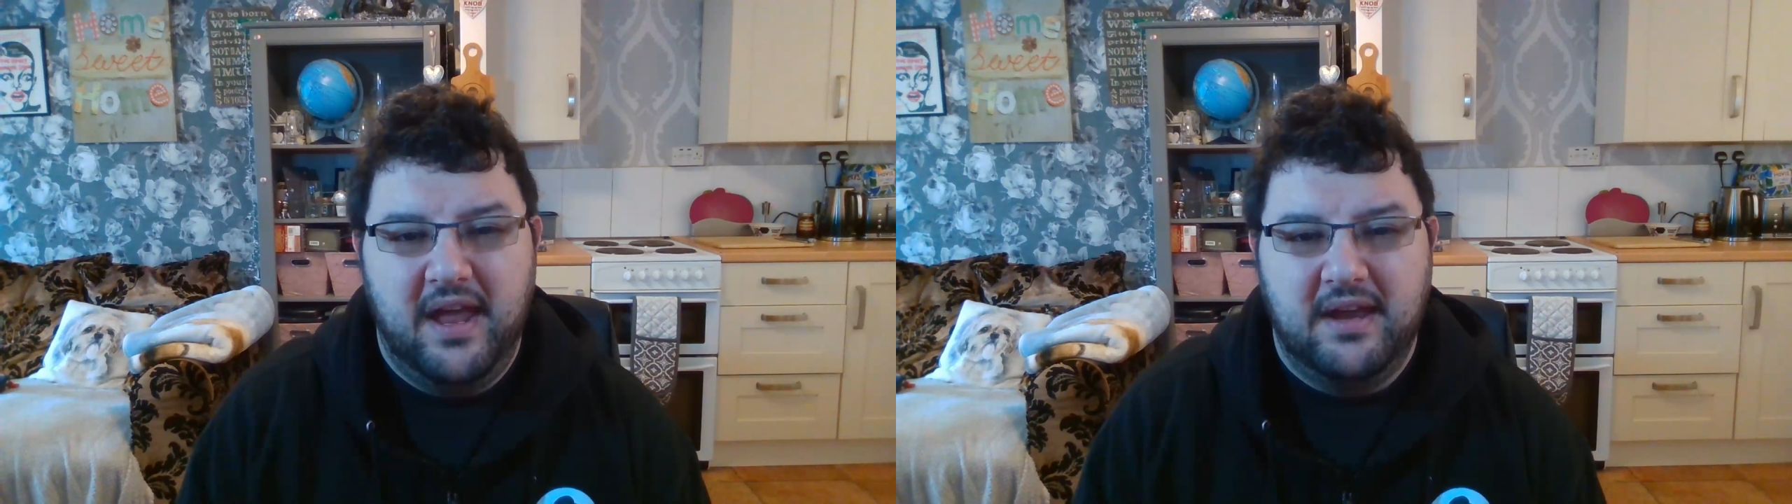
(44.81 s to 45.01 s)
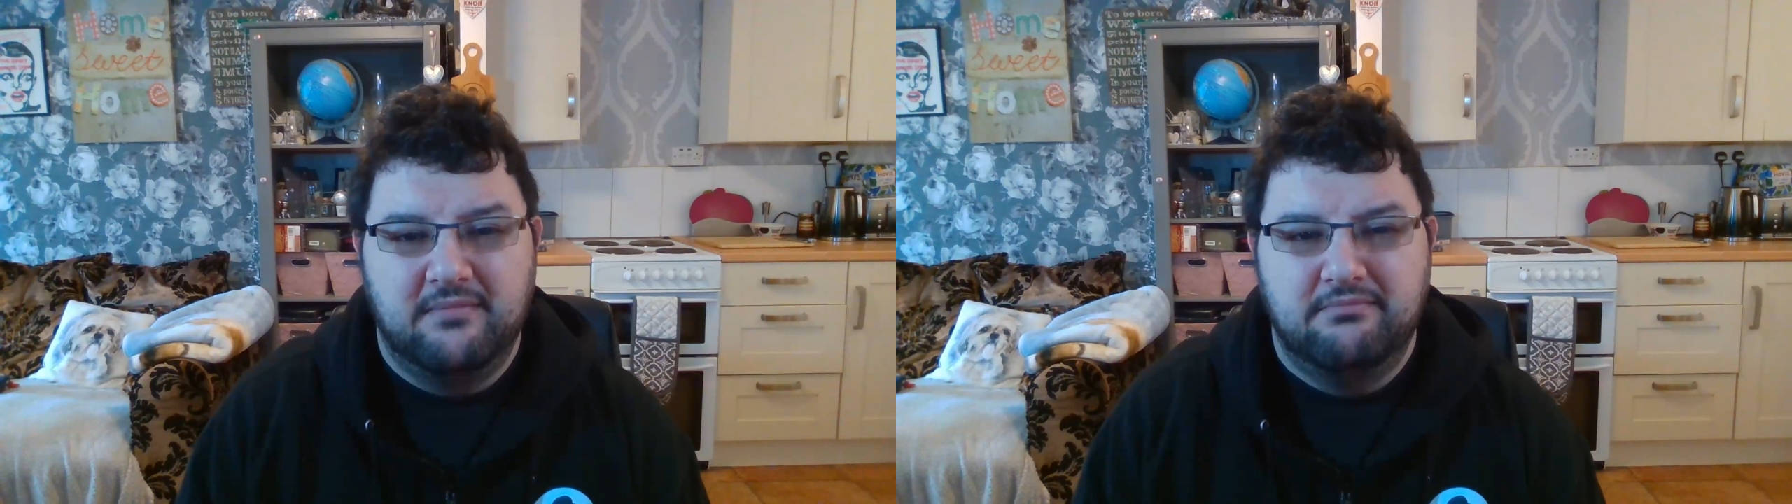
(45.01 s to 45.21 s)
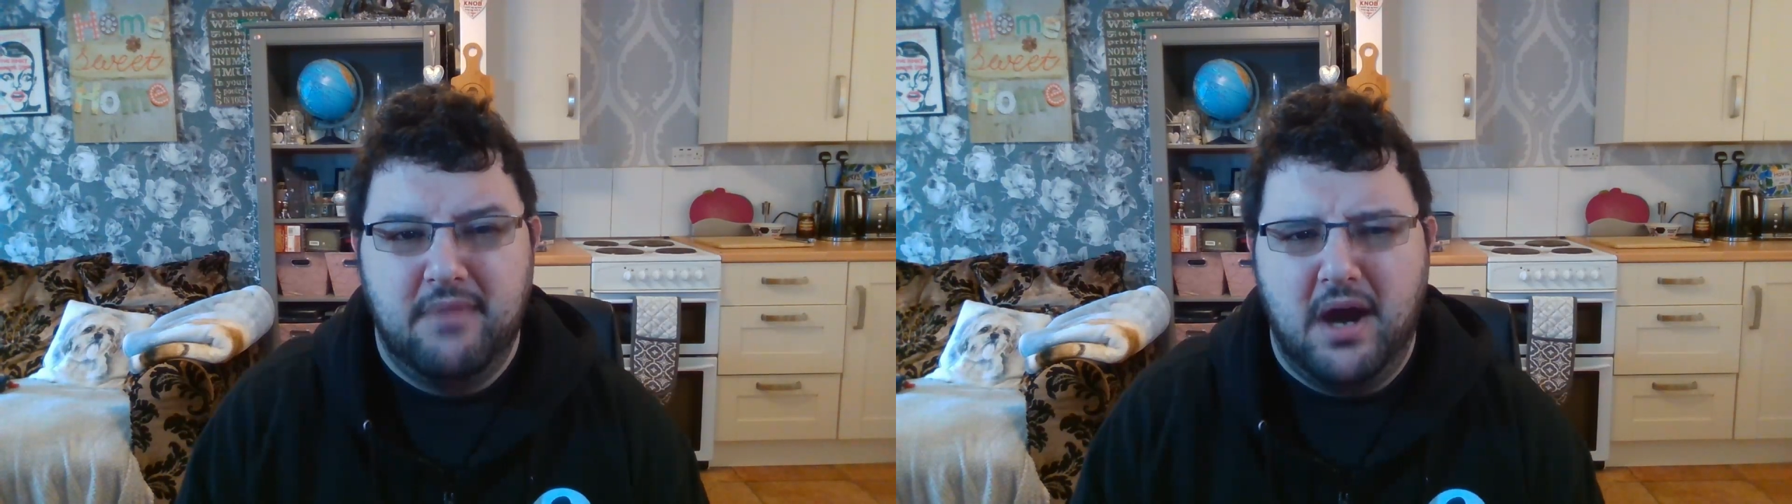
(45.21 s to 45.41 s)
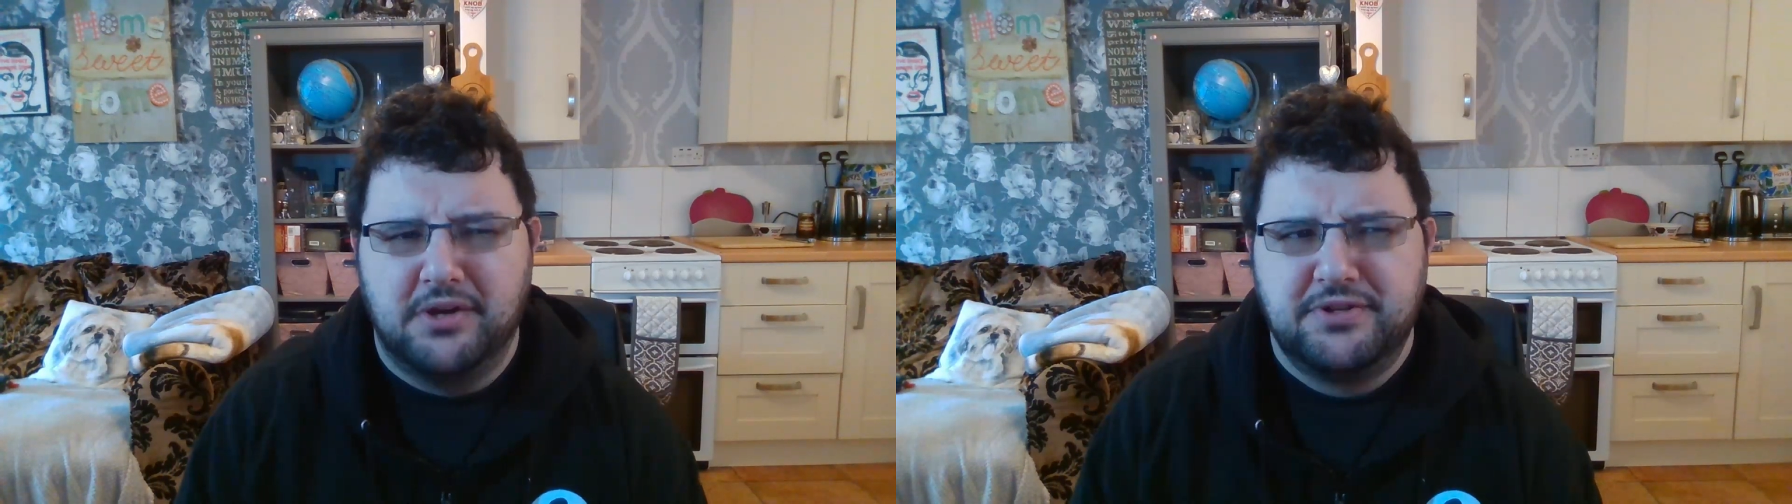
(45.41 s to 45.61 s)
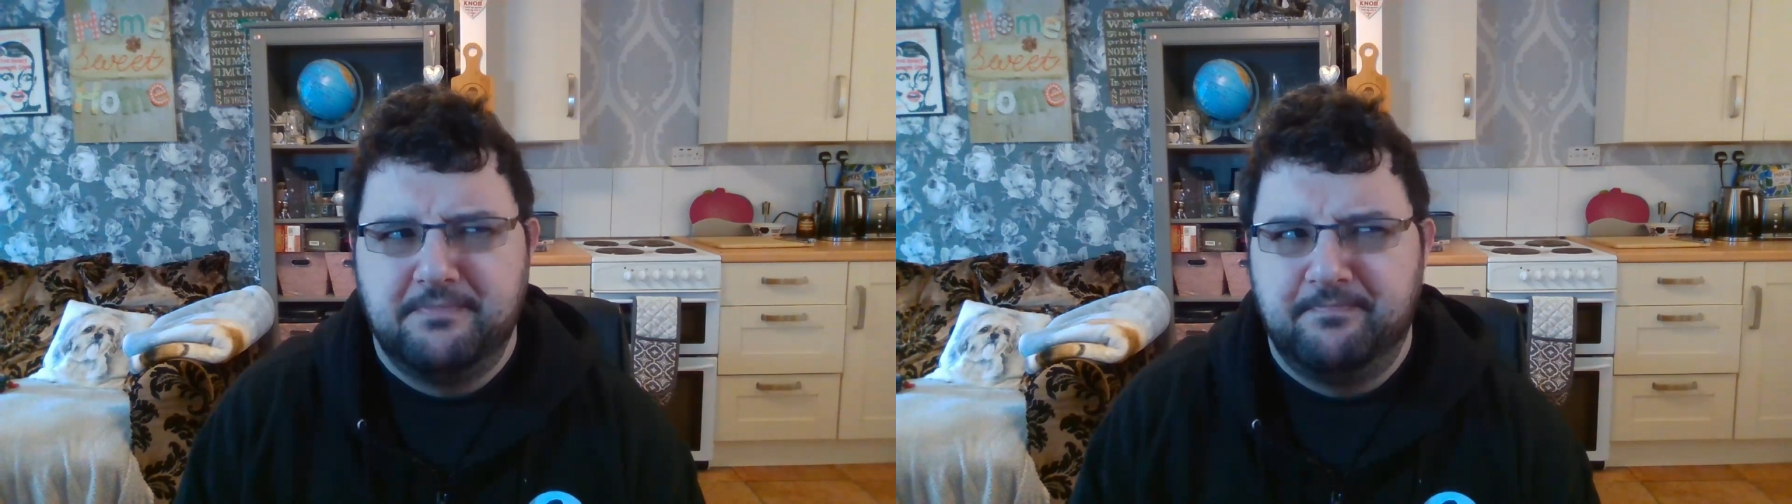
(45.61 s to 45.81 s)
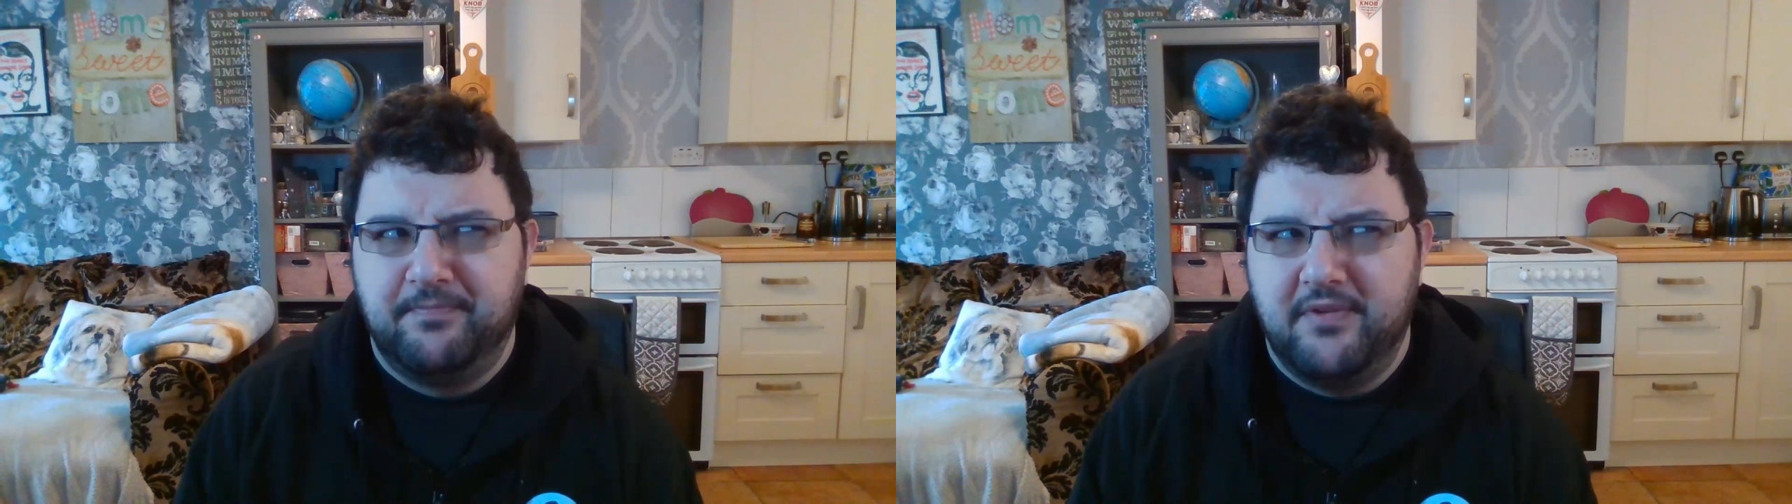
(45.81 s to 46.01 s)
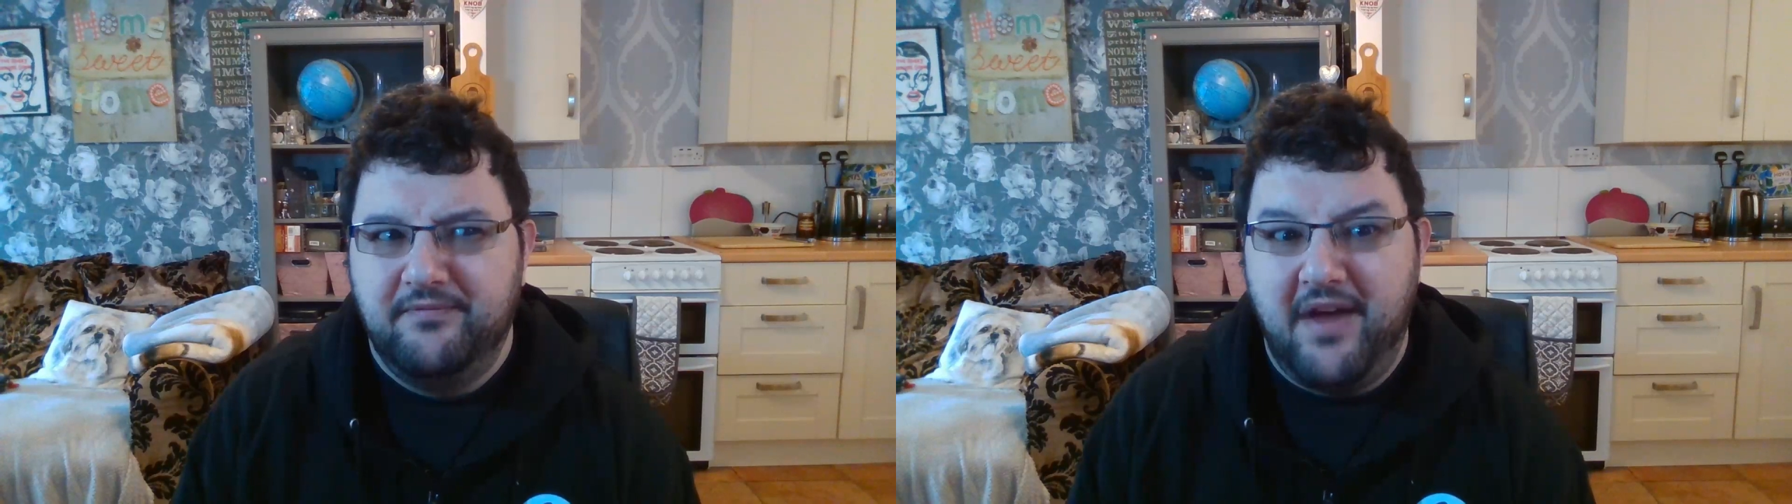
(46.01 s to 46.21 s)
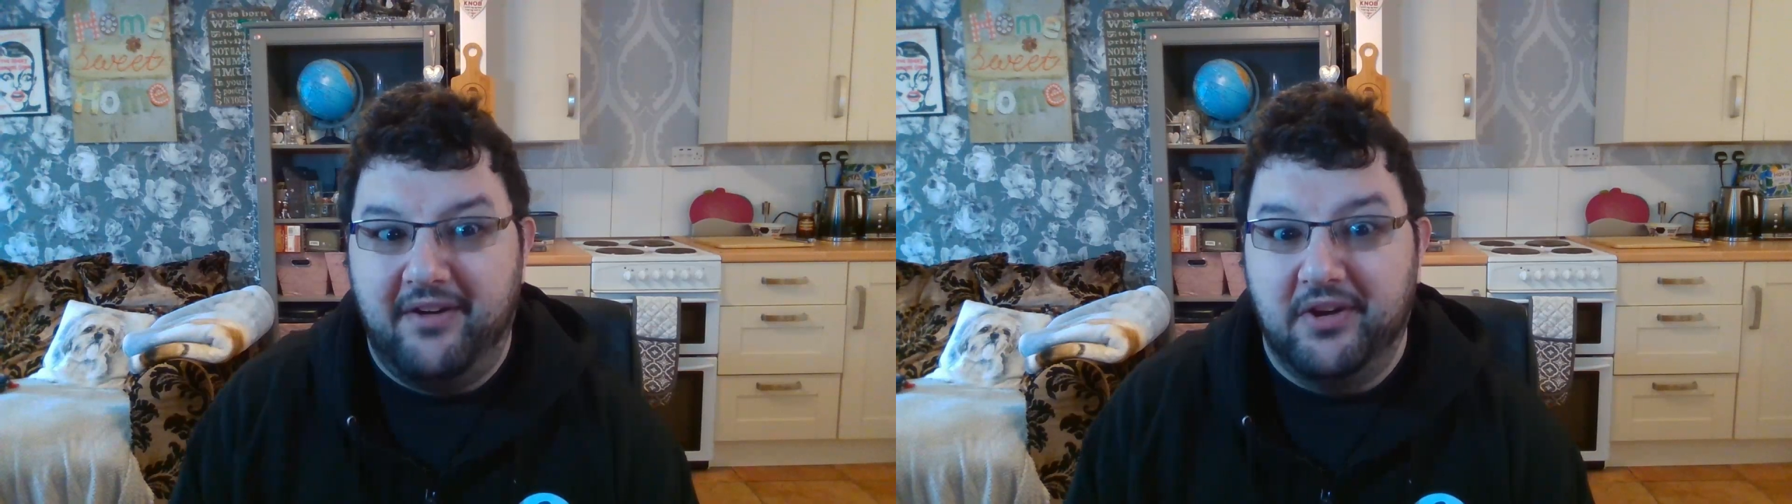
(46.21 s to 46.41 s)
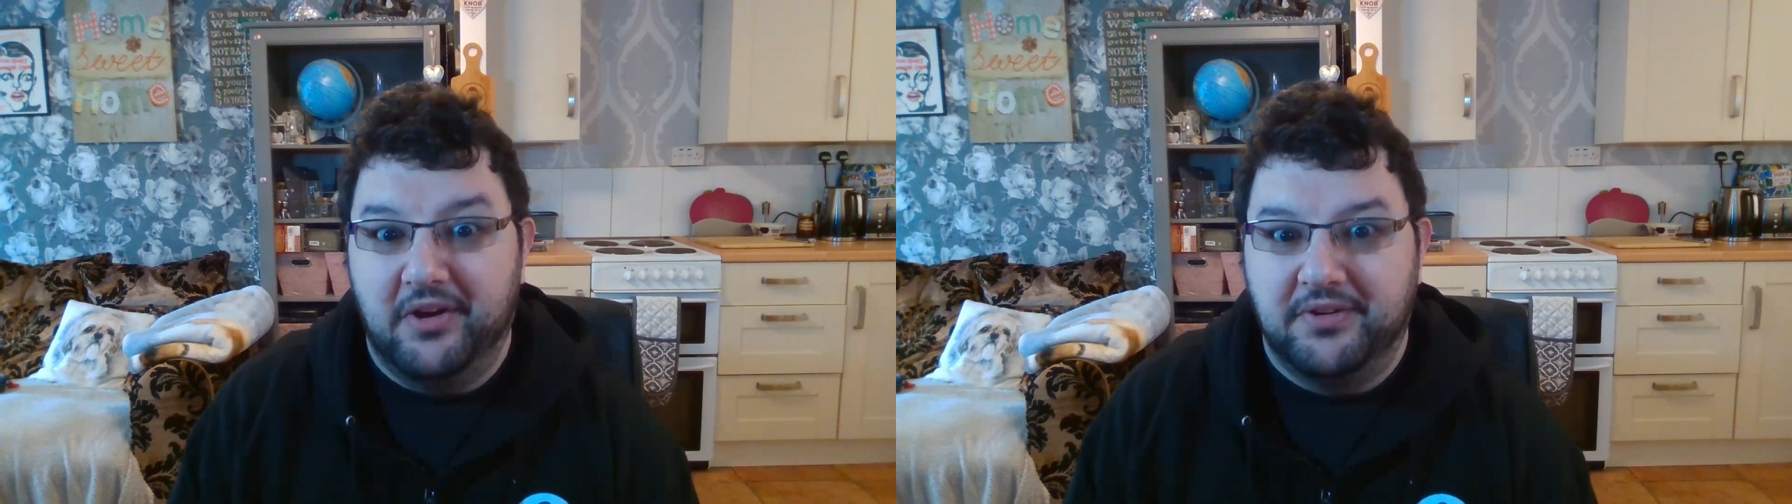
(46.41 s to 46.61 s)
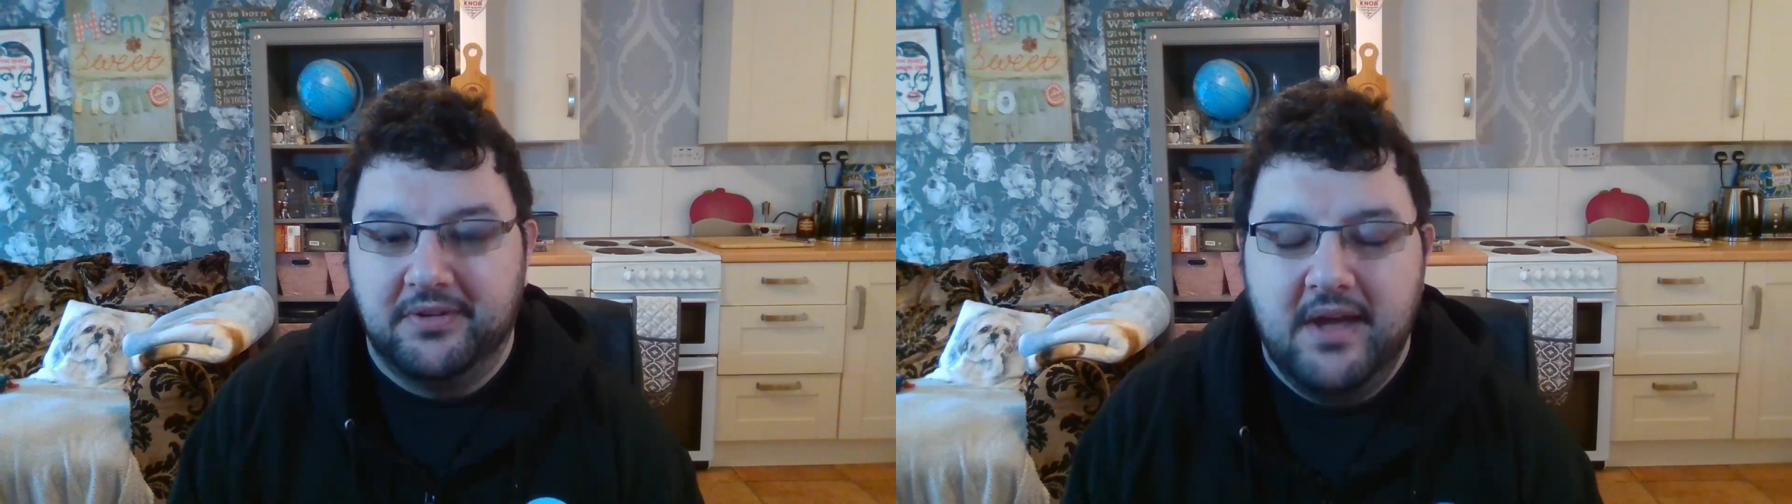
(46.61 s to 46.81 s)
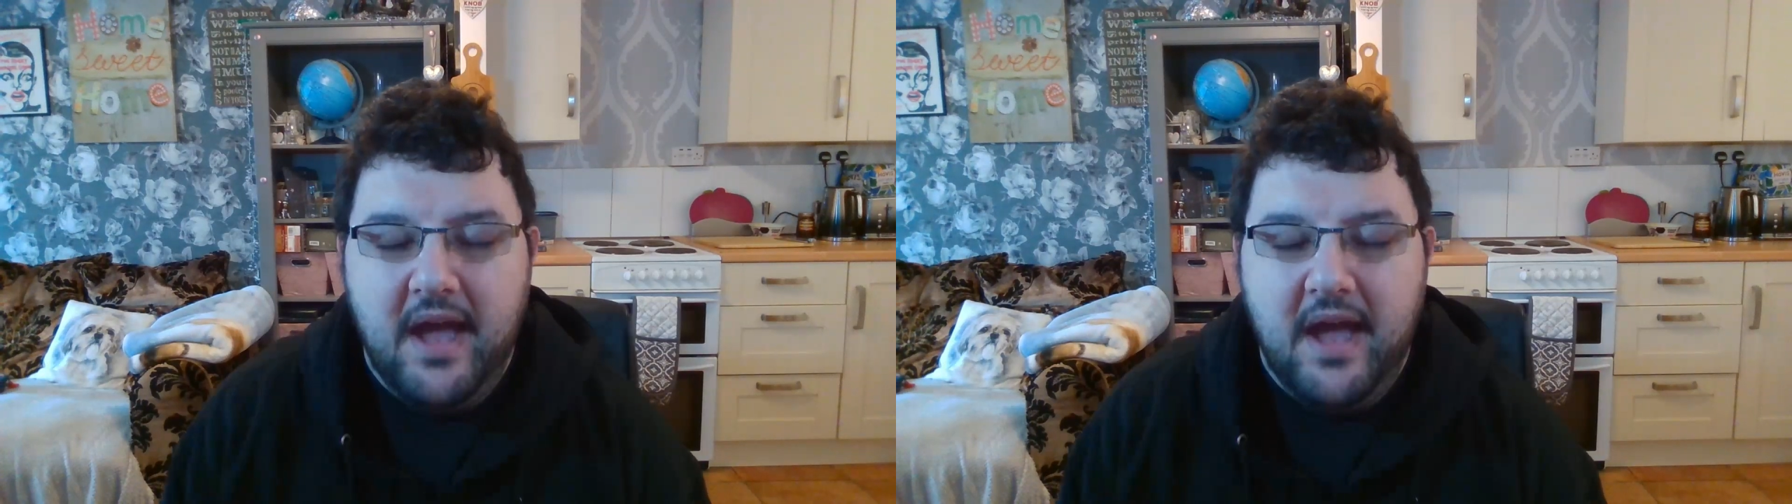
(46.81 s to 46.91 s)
in March. Very odd.